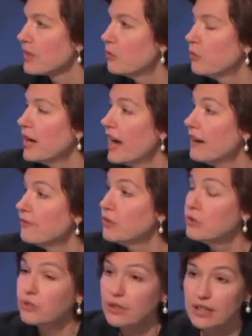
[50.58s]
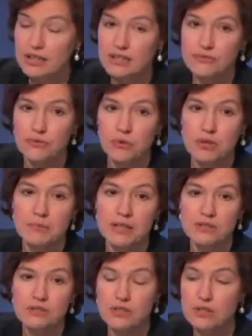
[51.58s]
We have Ukraine's foreign
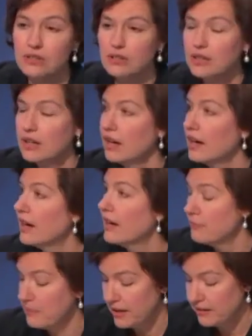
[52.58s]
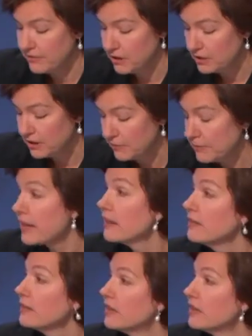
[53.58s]
minister, Pavlo Klimkin,